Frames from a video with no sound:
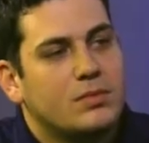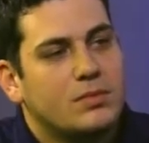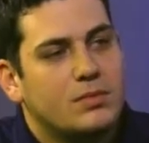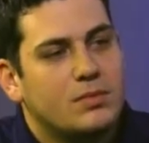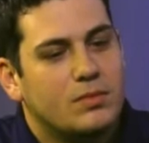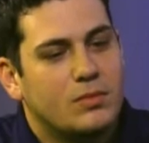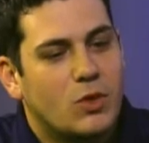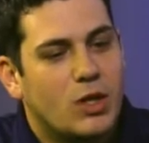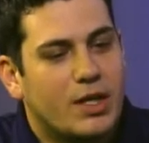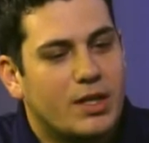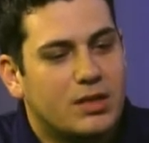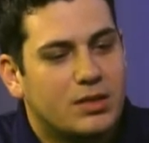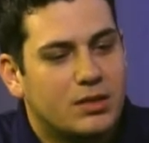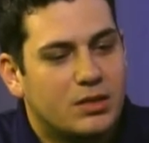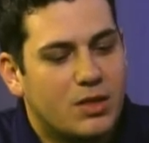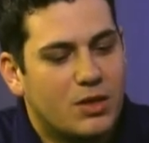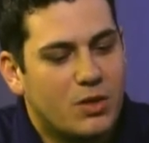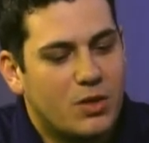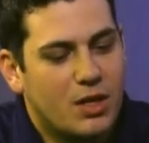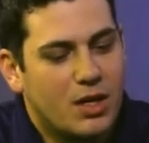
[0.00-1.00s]
Okay,
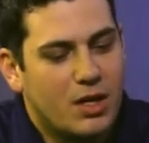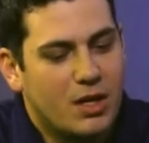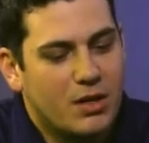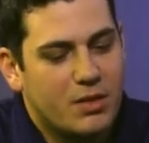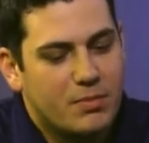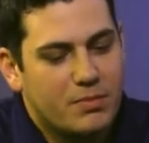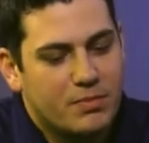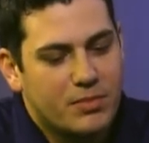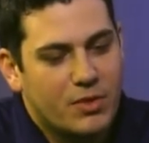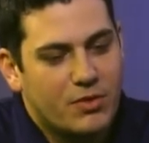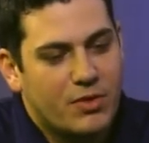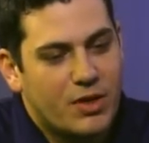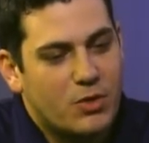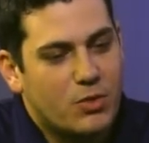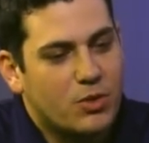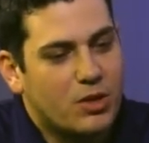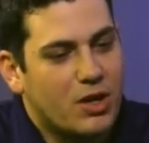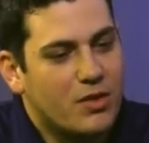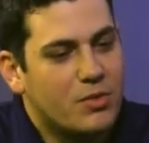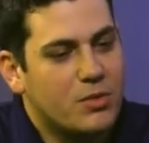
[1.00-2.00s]
so um, the federal
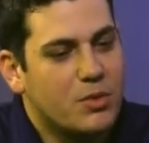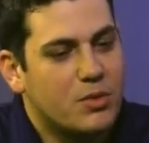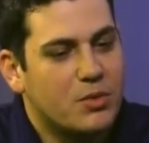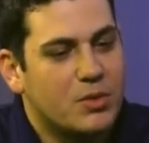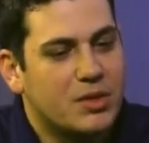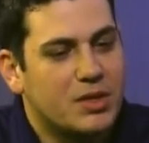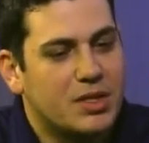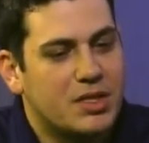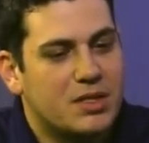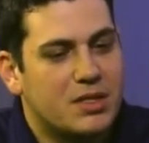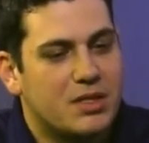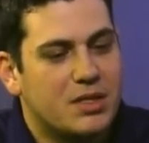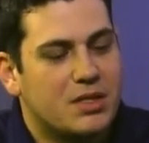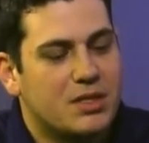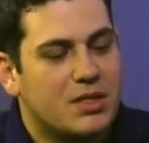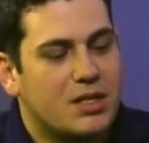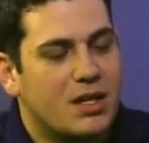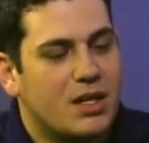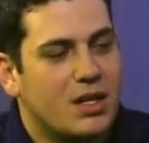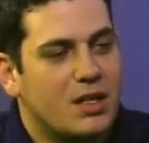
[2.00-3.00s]
government
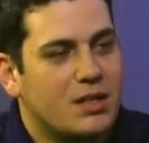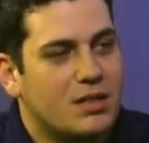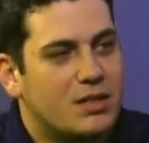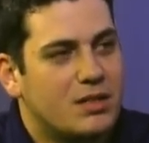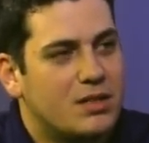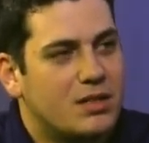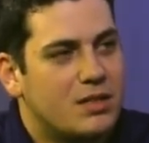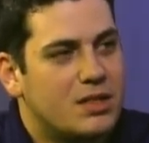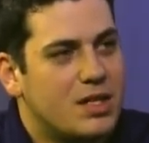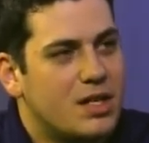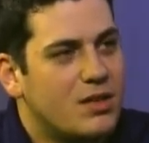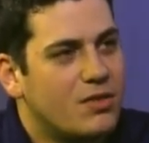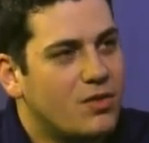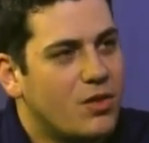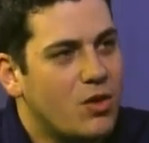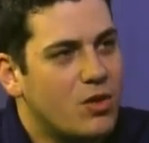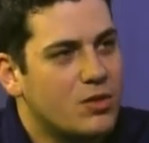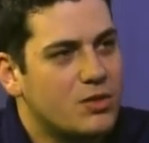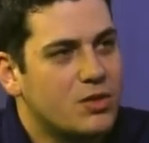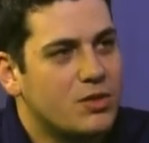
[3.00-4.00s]
releases uh,
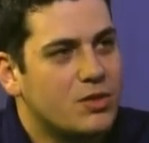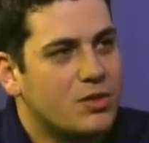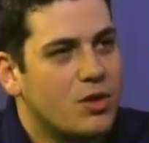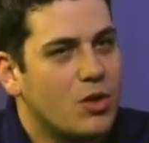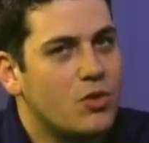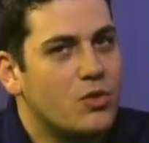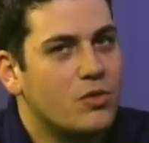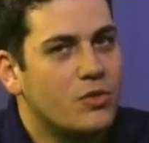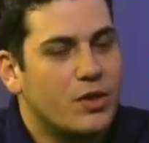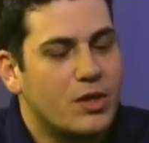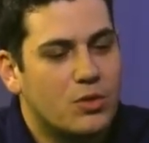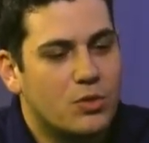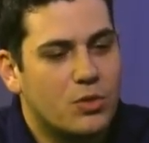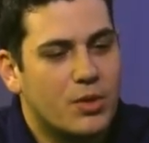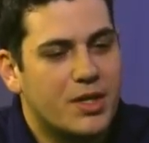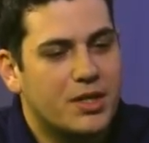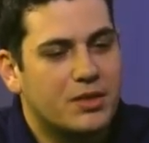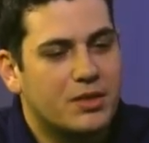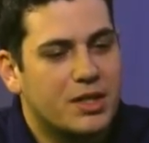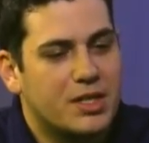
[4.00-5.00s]
CFRs or Code of Federal
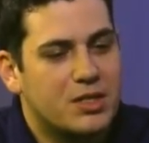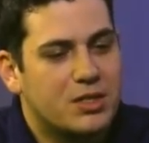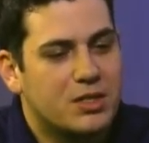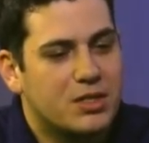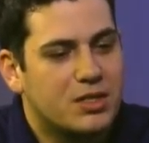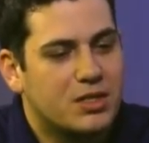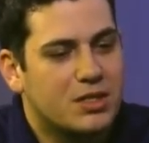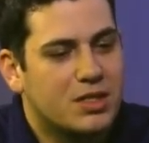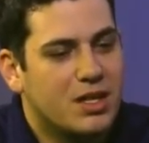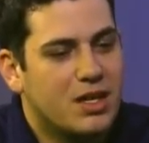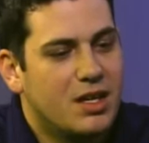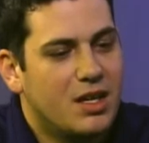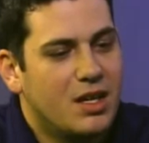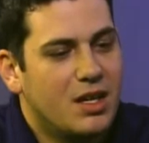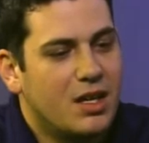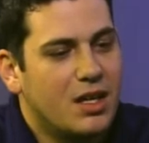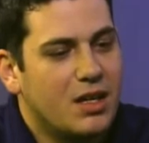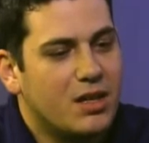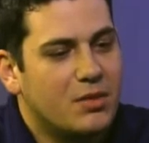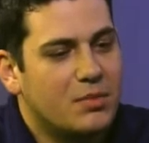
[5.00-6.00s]
Regulations.
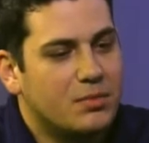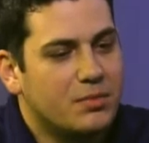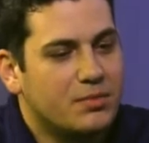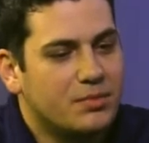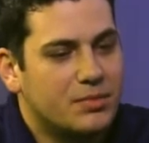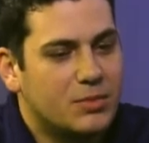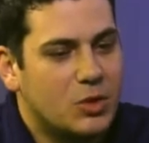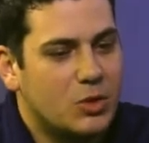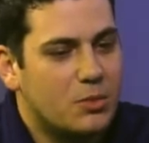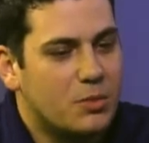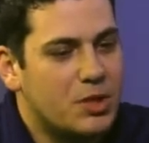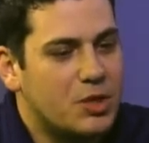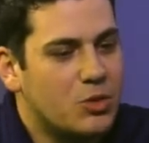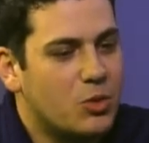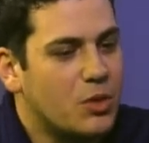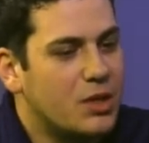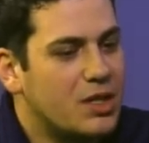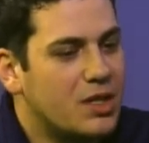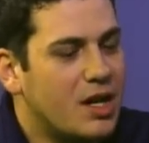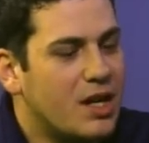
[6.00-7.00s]
Um, so it'd be
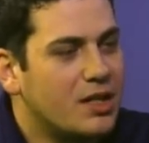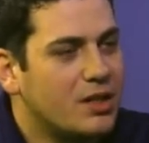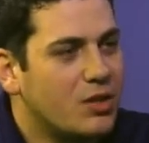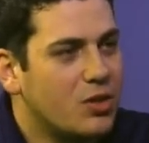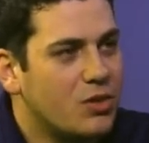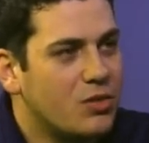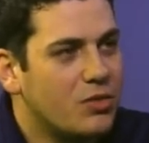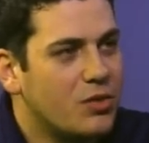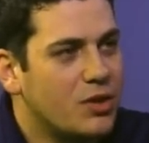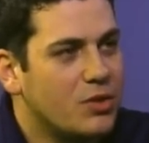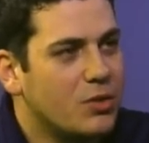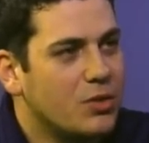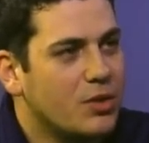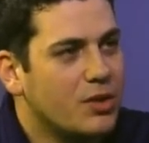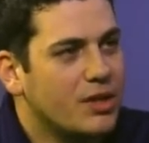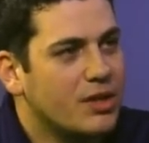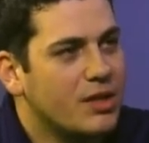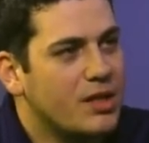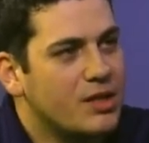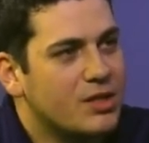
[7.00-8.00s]
29 Code of Federal
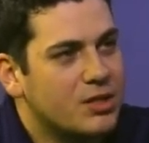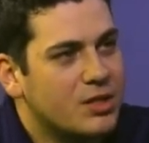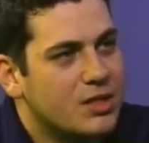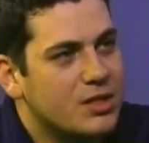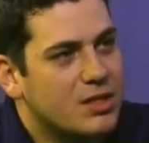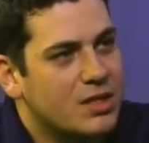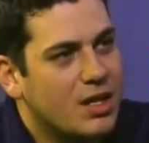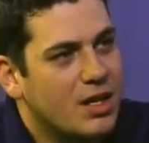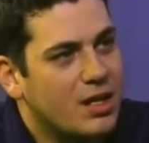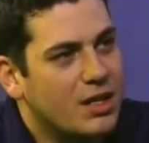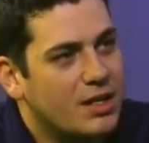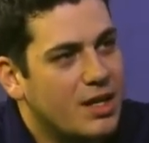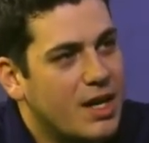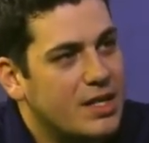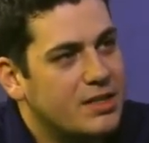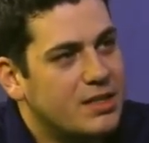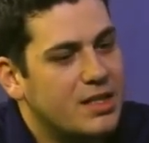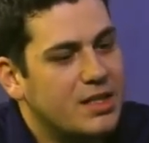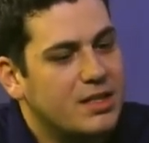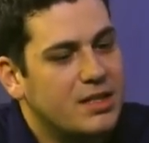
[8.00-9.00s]
Regulations, uh,
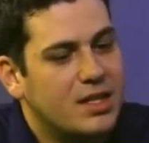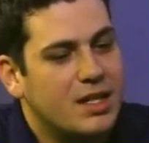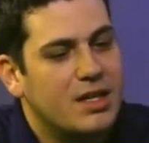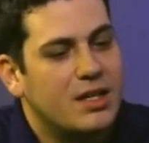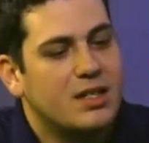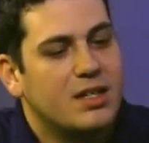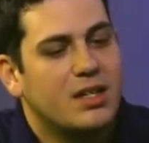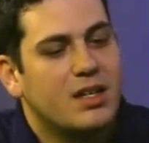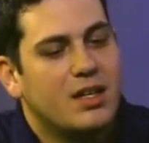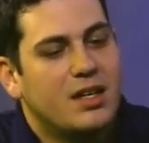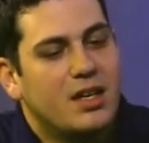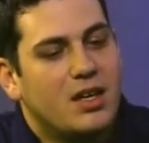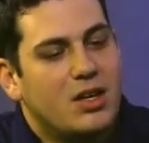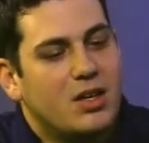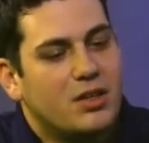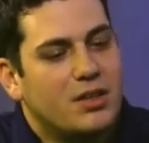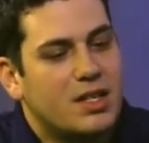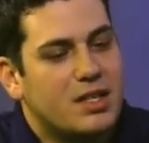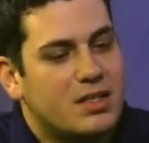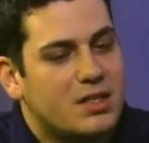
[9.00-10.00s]
1910.
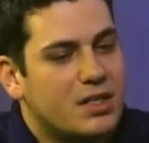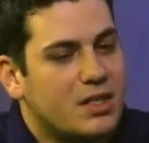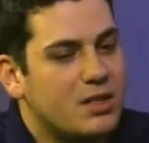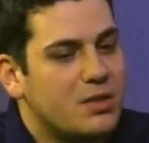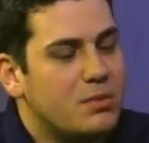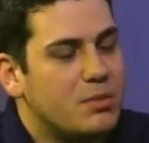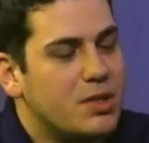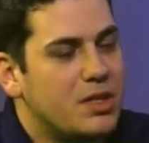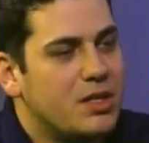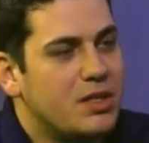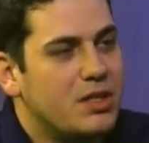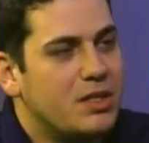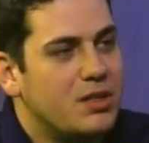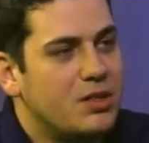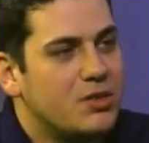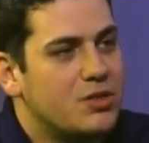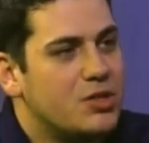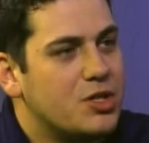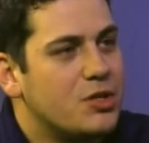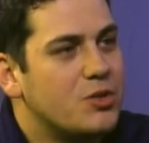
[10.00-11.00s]
That's going to be
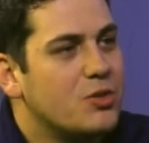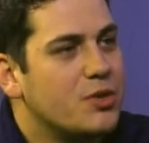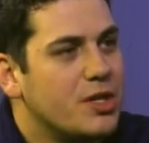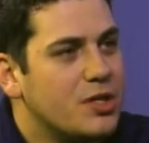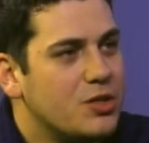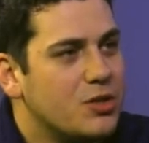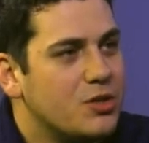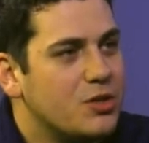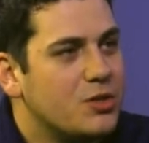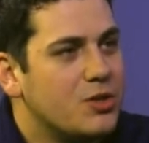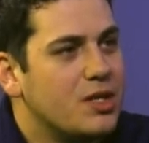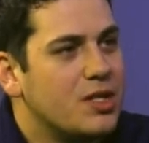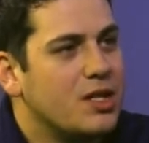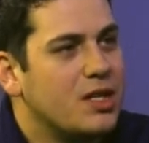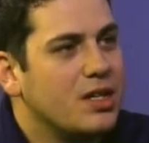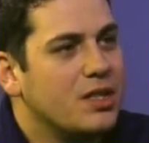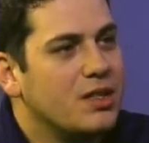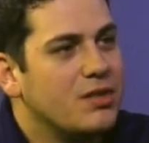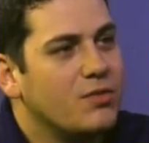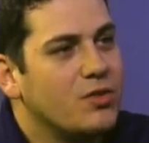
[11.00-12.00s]
your general industry,
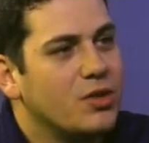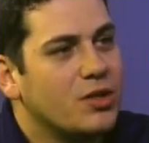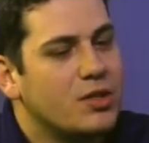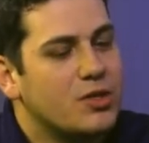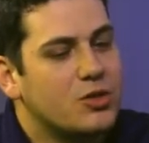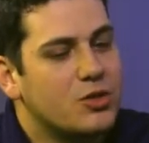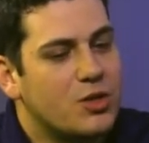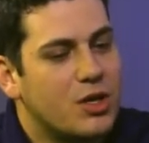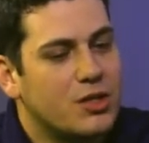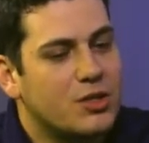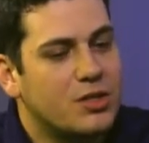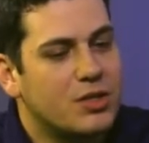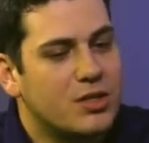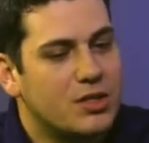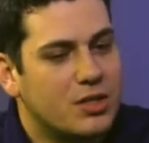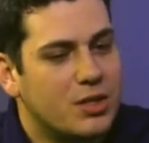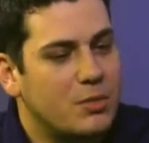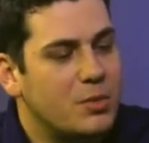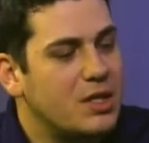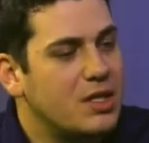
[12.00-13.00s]
and then for construction,
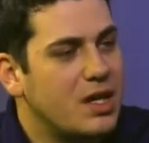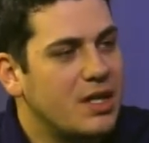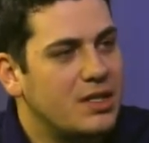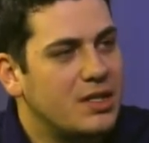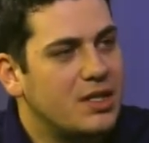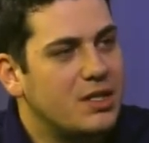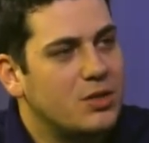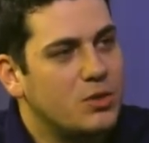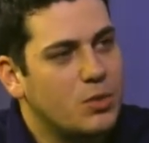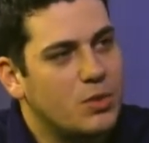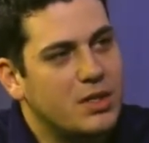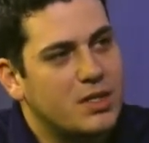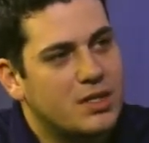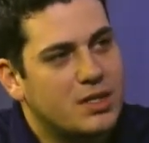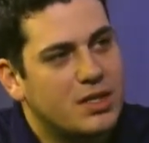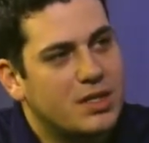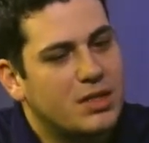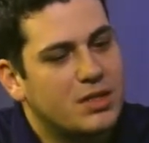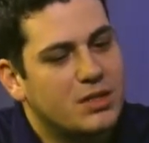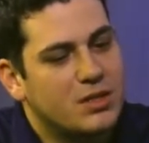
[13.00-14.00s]
it's going to be
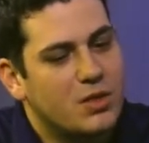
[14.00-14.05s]
1926.